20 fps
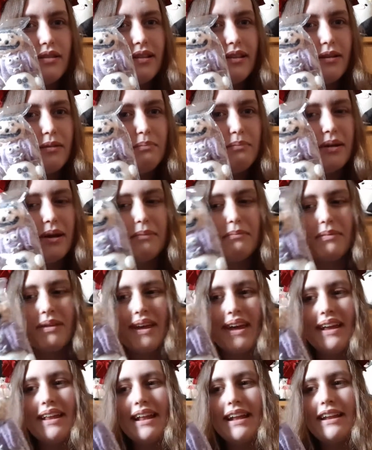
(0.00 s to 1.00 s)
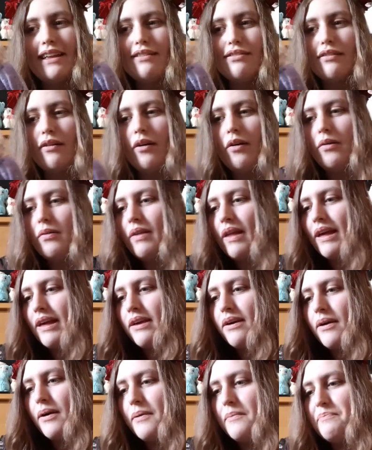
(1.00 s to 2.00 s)
a little pumpkin, and it's all like
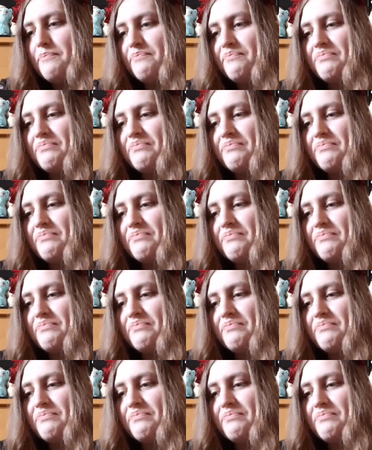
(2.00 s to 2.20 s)
um